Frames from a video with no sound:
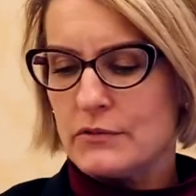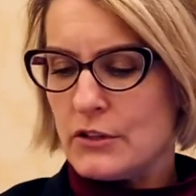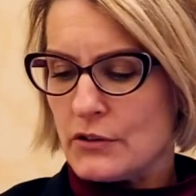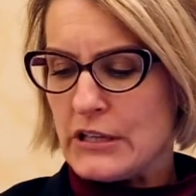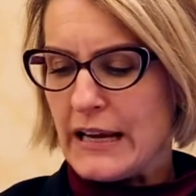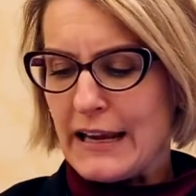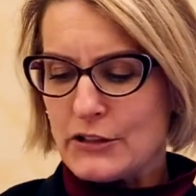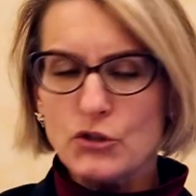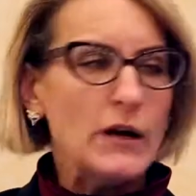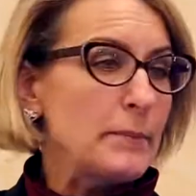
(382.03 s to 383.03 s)
You're taking a
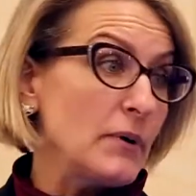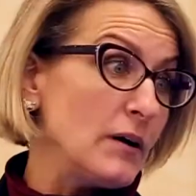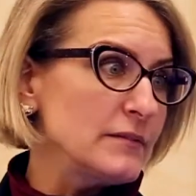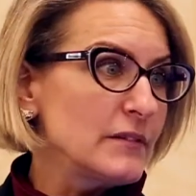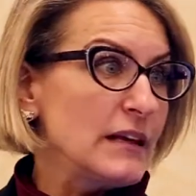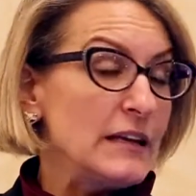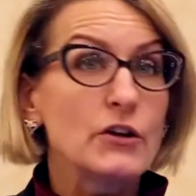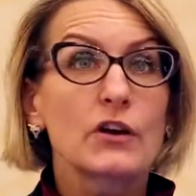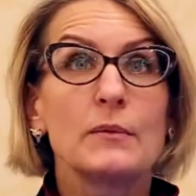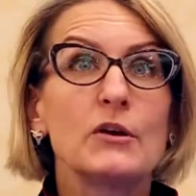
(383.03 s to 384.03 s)
trip in
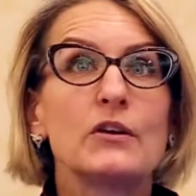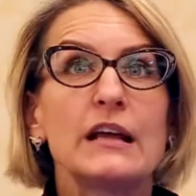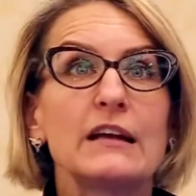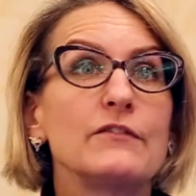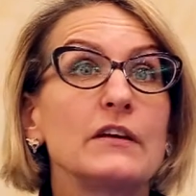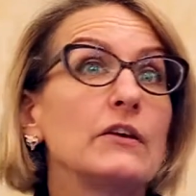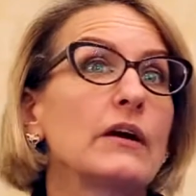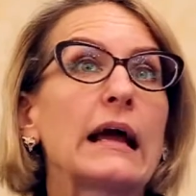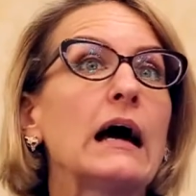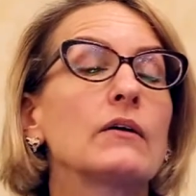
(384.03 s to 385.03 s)
your community and
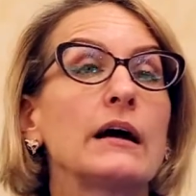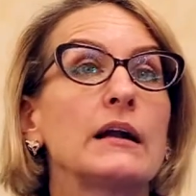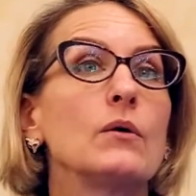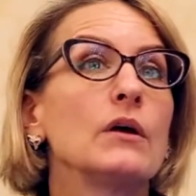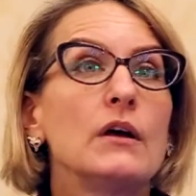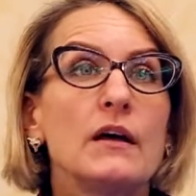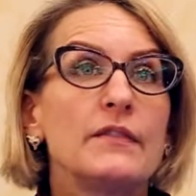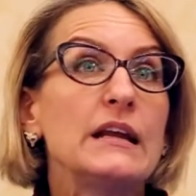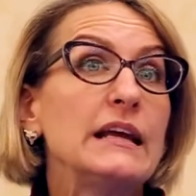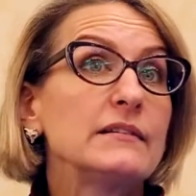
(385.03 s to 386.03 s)
figuring out kind of
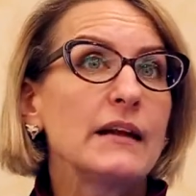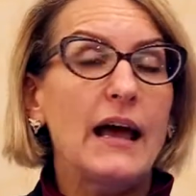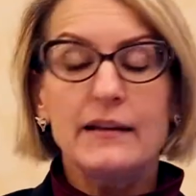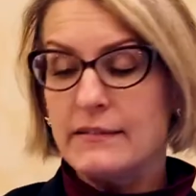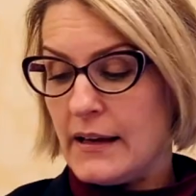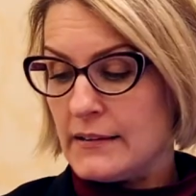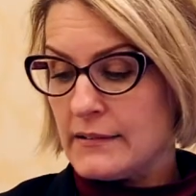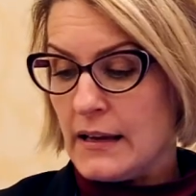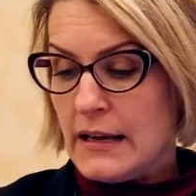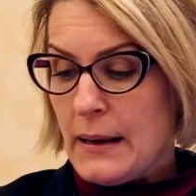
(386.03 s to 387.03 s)
the needs and assets.